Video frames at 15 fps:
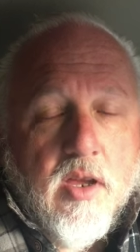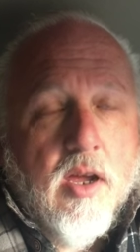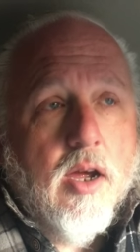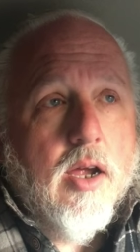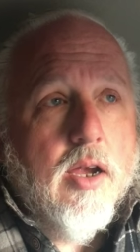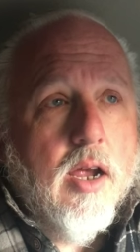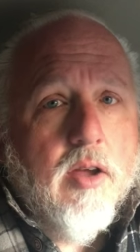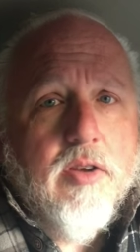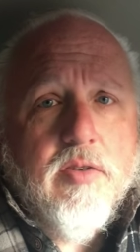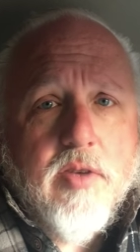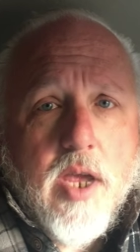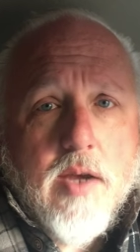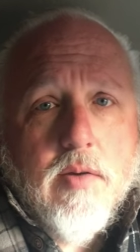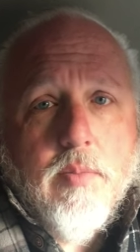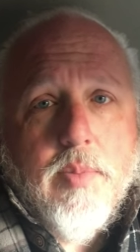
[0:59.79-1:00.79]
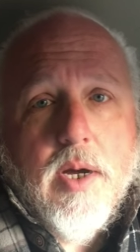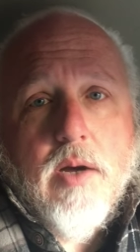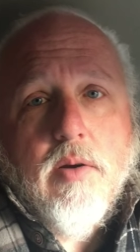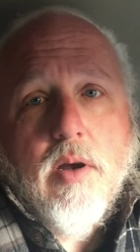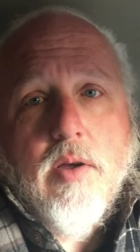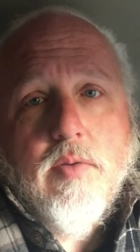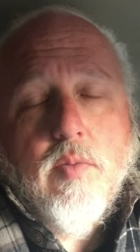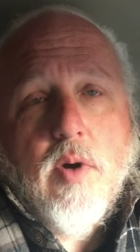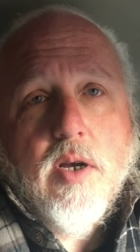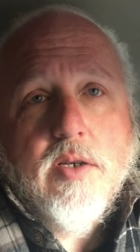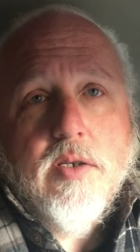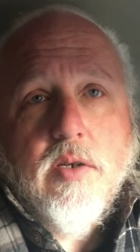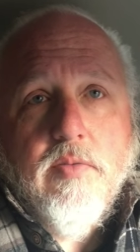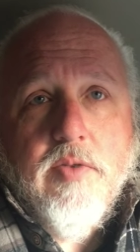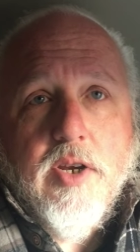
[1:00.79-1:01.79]
Uh, how this came about, I was
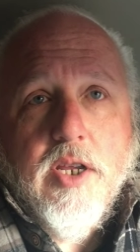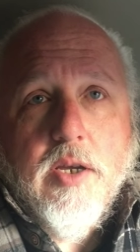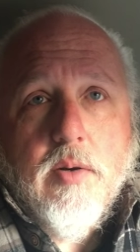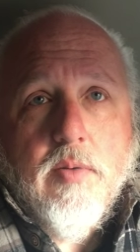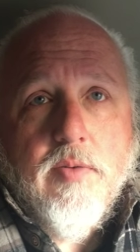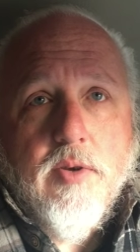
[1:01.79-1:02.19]
watching a video